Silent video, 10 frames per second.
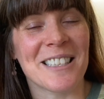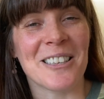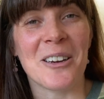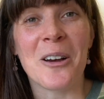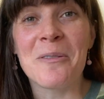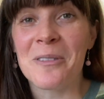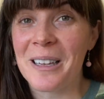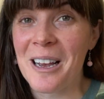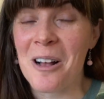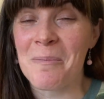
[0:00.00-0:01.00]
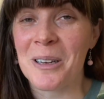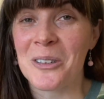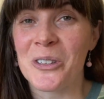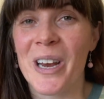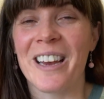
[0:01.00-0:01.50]
So hopefully I'll be
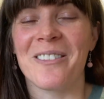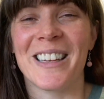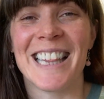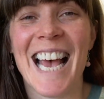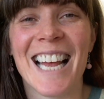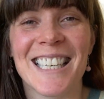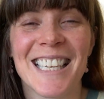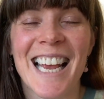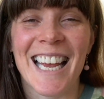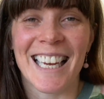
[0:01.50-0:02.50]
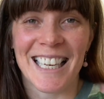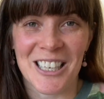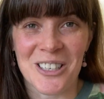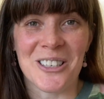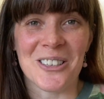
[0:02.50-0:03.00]
on track with that
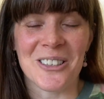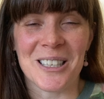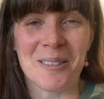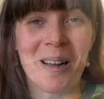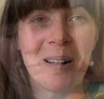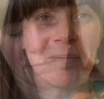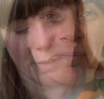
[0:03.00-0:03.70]
in June as well.